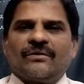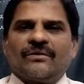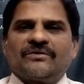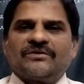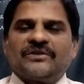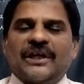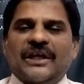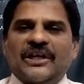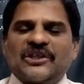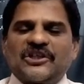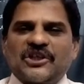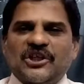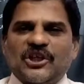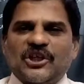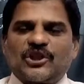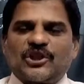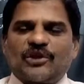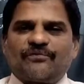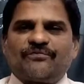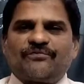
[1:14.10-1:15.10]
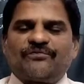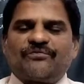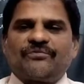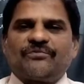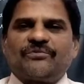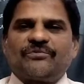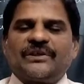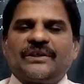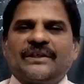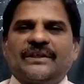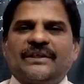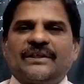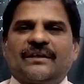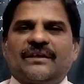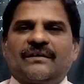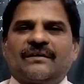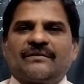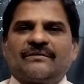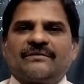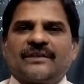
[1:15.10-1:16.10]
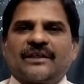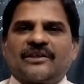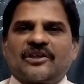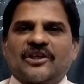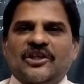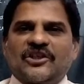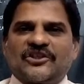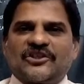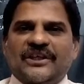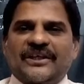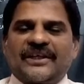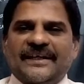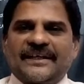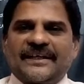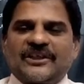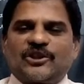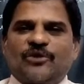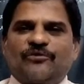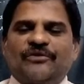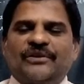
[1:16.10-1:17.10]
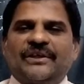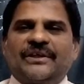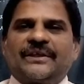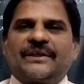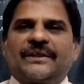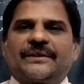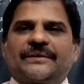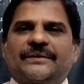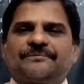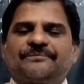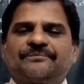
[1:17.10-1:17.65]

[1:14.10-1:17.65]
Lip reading: the richness of India, the cultural heritage of India,